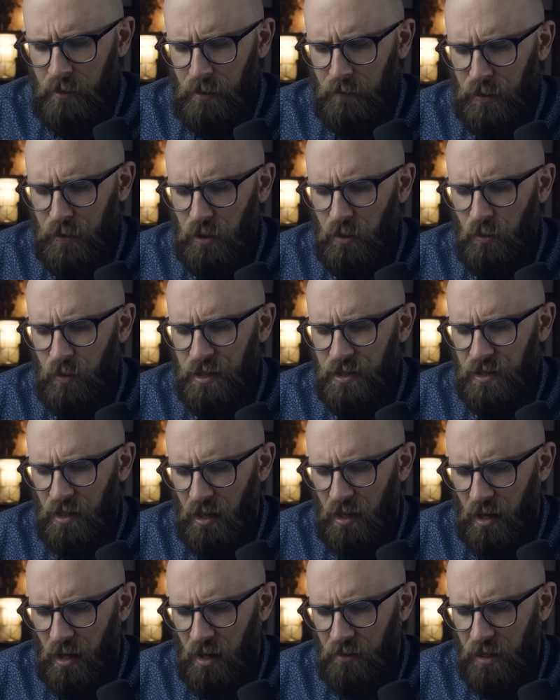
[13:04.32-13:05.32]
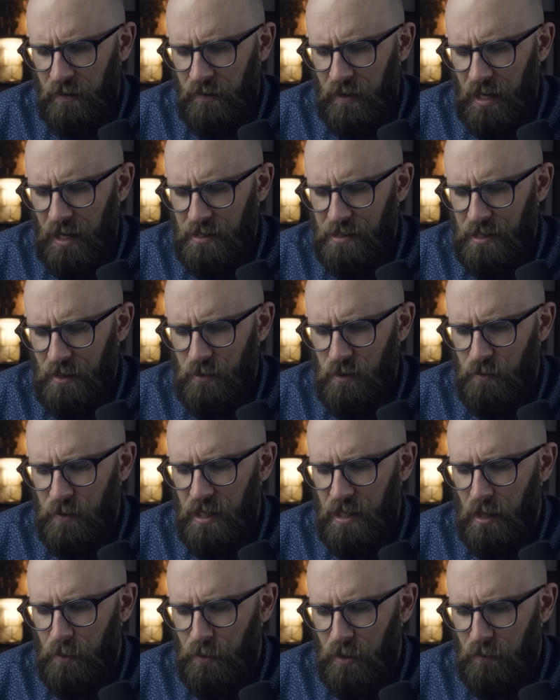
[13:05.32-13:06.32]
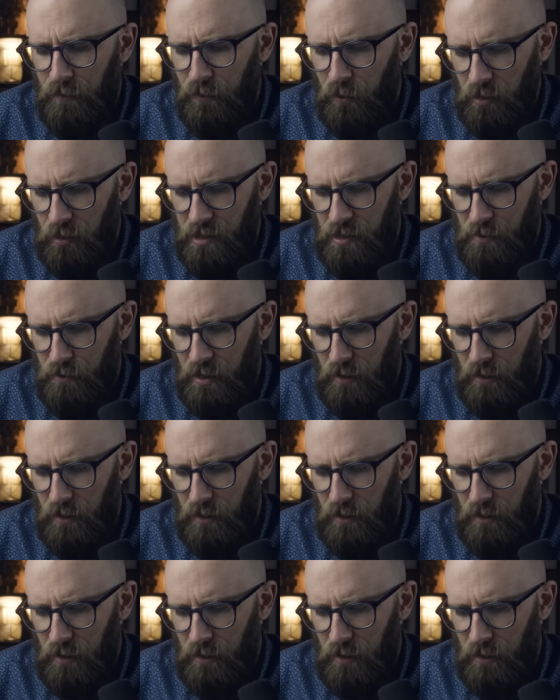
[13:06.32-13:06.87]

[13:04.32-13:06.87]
The few which are in there seem to be a bit forced to